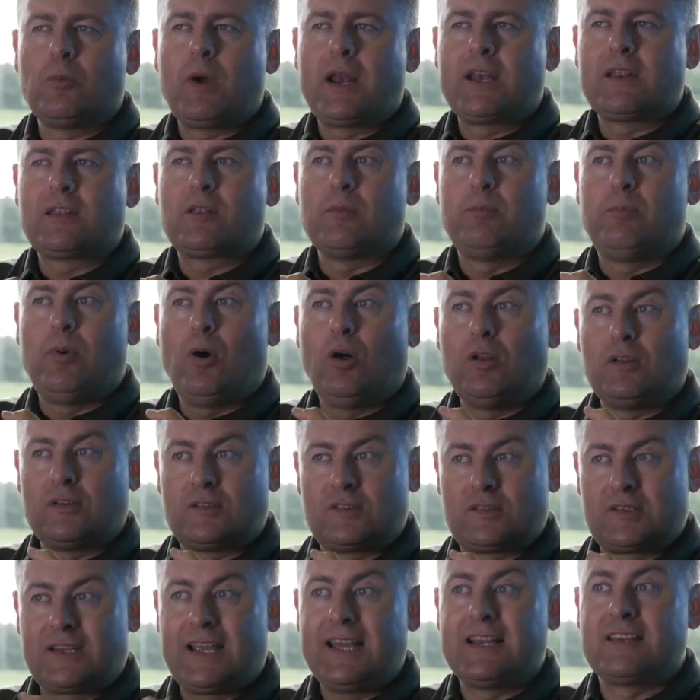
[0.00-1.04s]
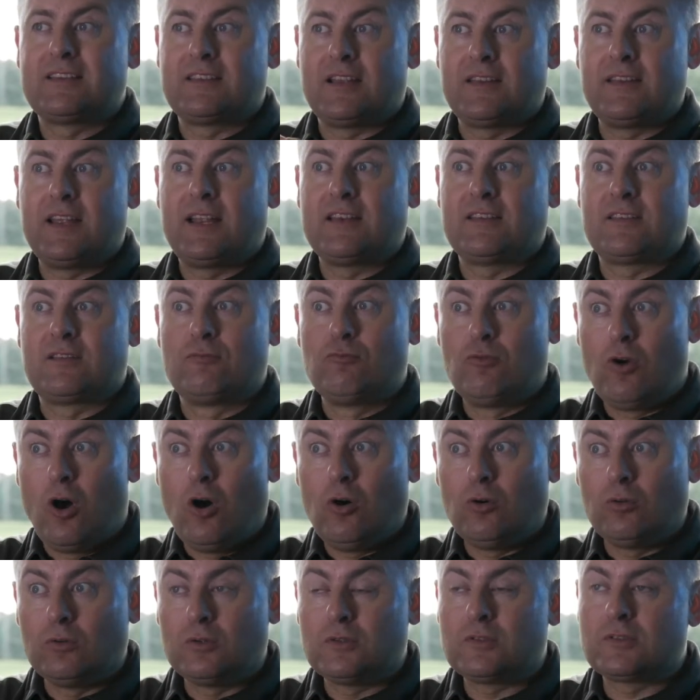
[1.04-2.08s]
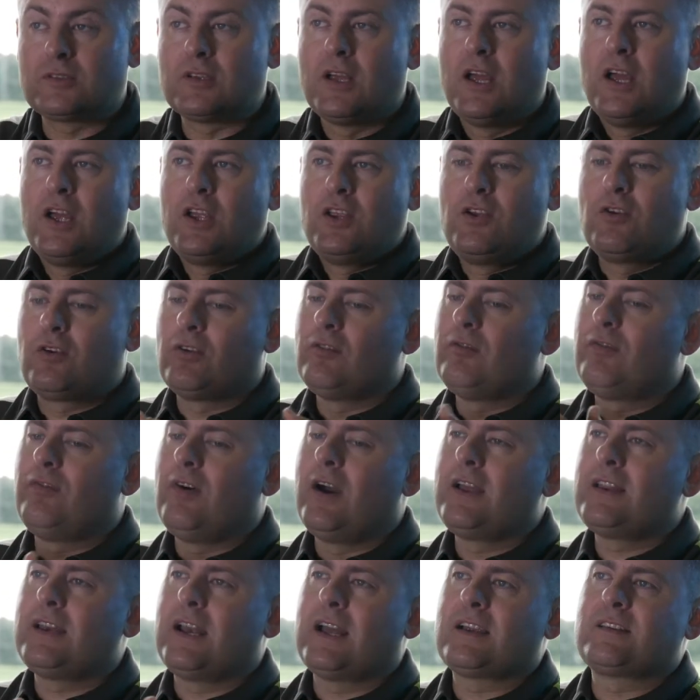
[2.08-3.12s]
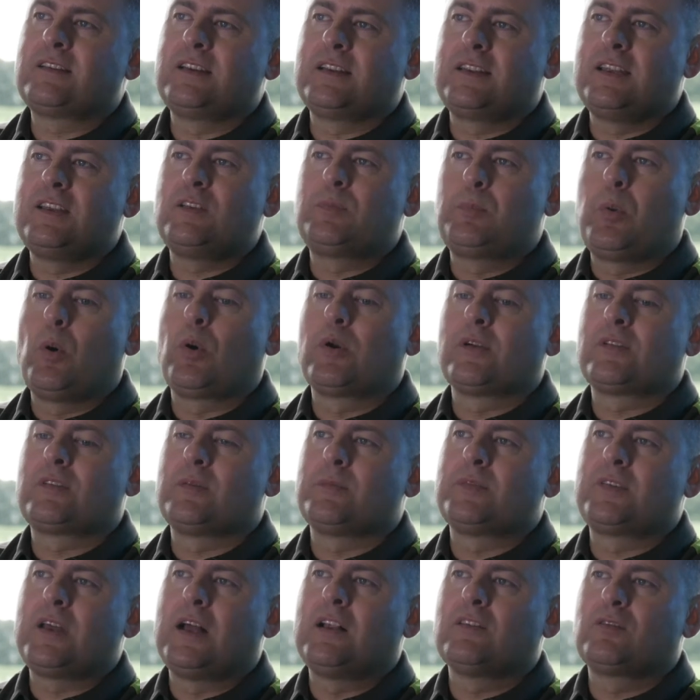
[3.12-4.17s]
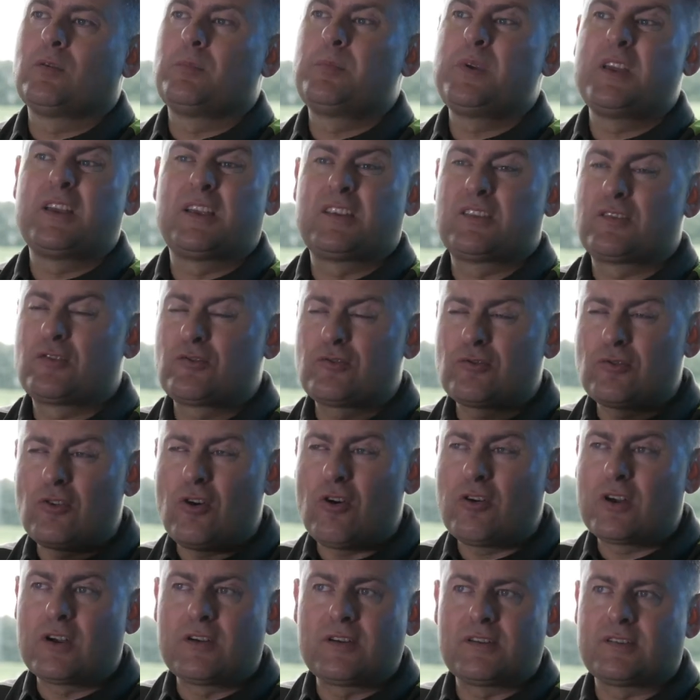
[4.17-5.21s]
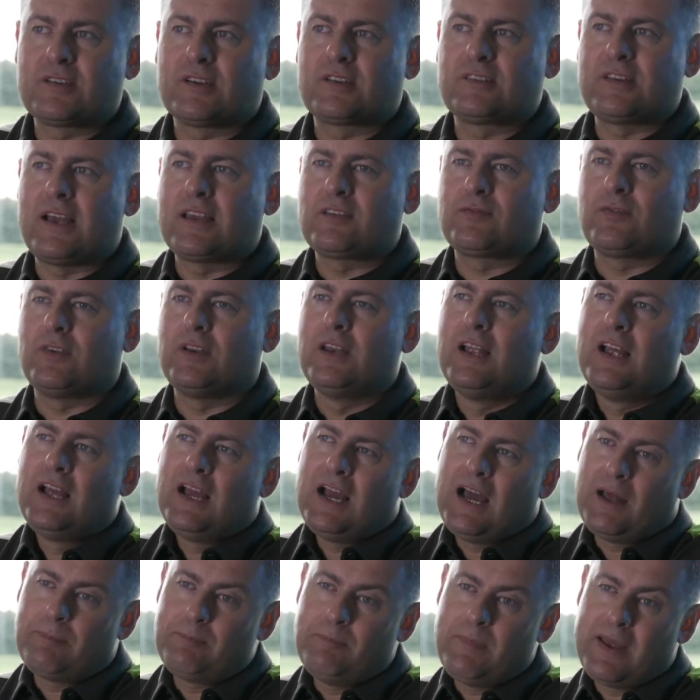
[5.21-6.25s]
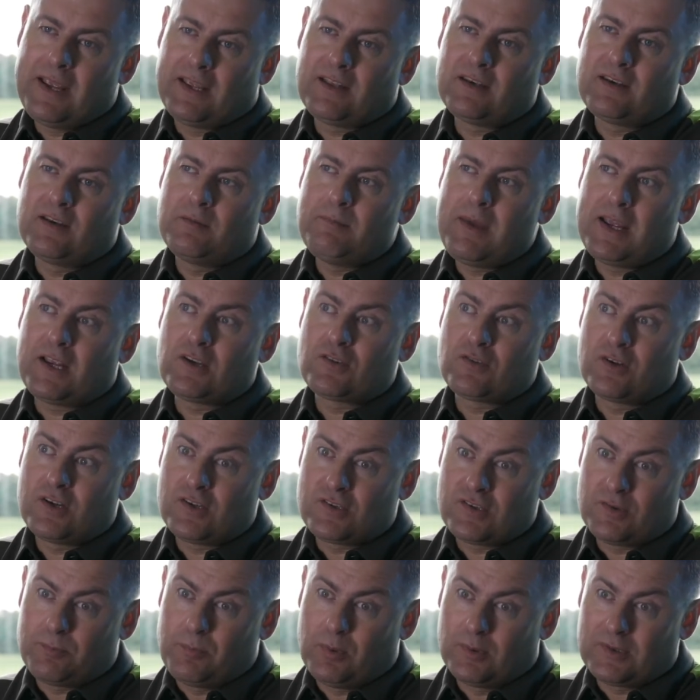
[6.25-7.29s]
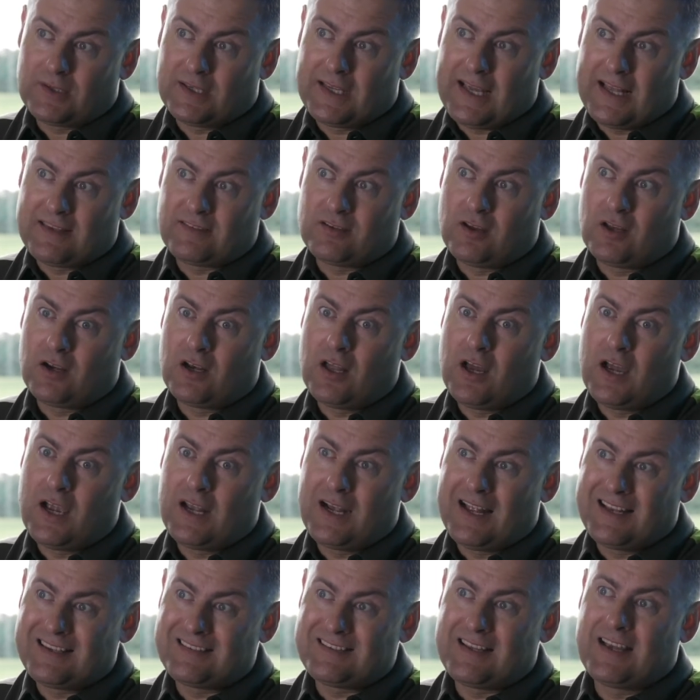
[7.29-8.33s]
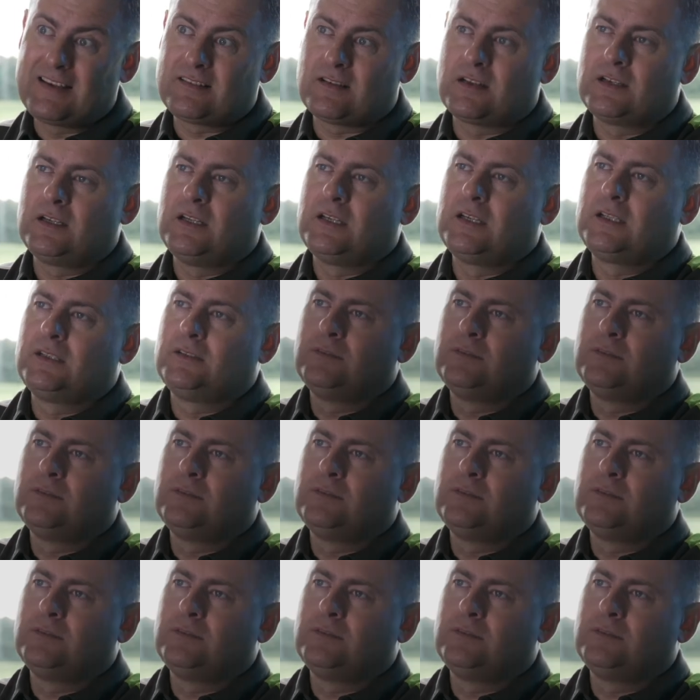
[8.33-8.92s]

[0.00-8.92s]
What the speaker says: way that the ball skids and then rolls, you can find that actually these putters themselves will be extraordinarily successful at making sure that your putt gets online and stays online.